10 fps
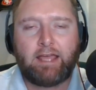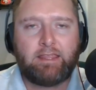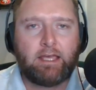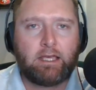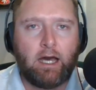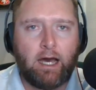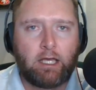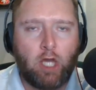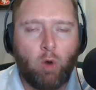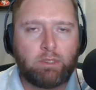I think
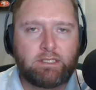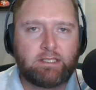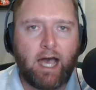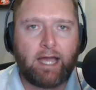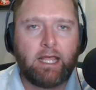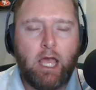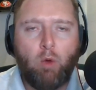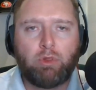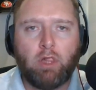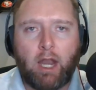uh, coincide
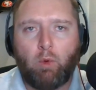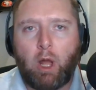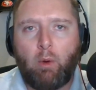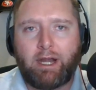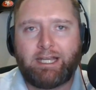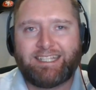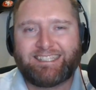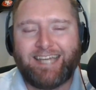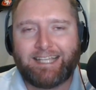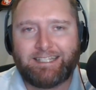with a lot of what I wanted to
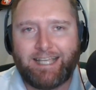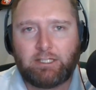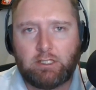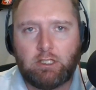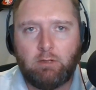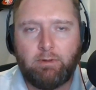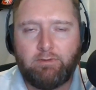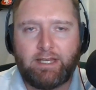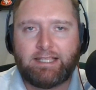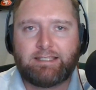discuss. It's actually a little bit
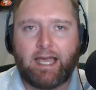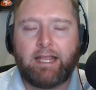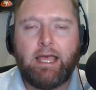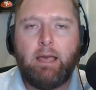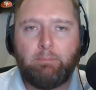of an insight.